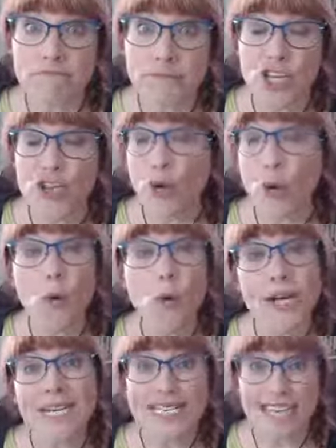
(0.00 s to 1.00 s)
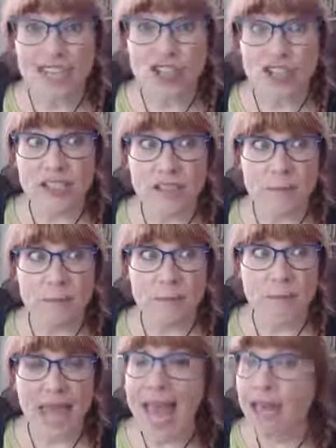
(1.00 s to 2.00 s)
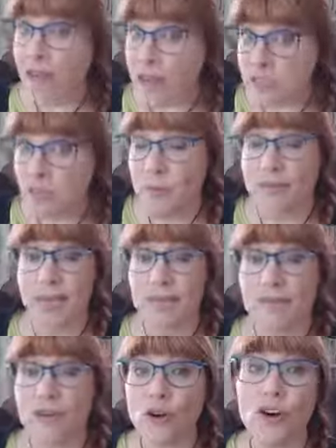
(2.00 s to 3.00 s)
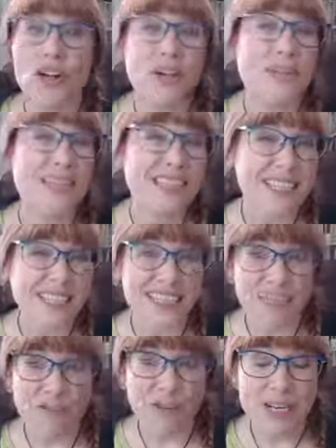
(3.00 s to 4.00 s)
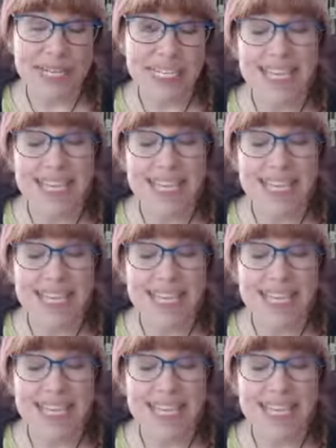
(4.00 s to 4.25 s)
Your organization's patterns of behavior are going to be a little different